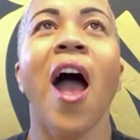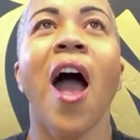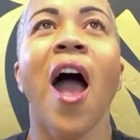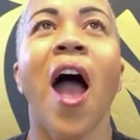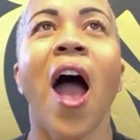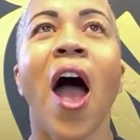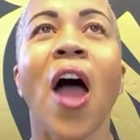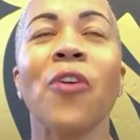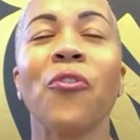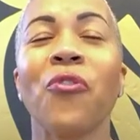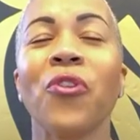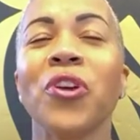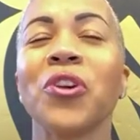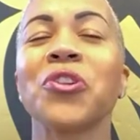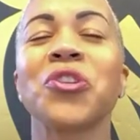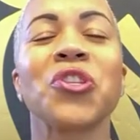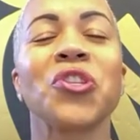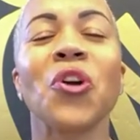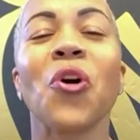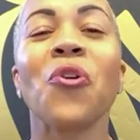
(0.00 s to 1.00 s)
I feel
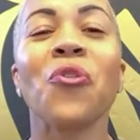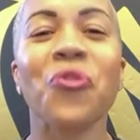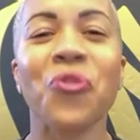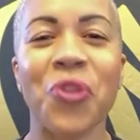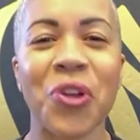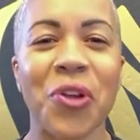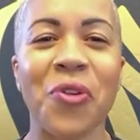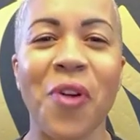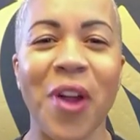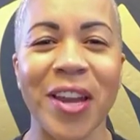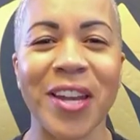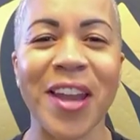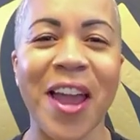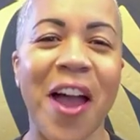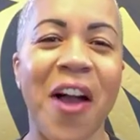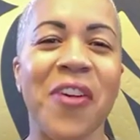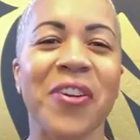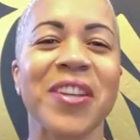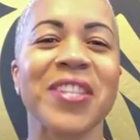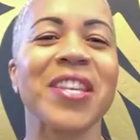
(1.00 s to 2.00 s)
so free right
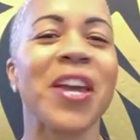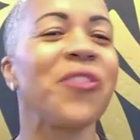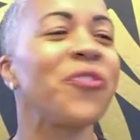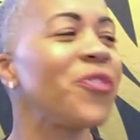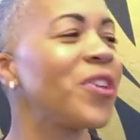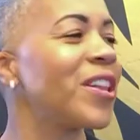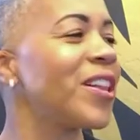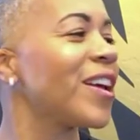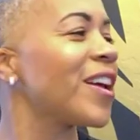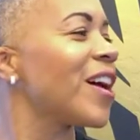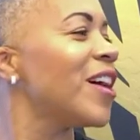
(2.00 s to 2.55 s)
now because I feel like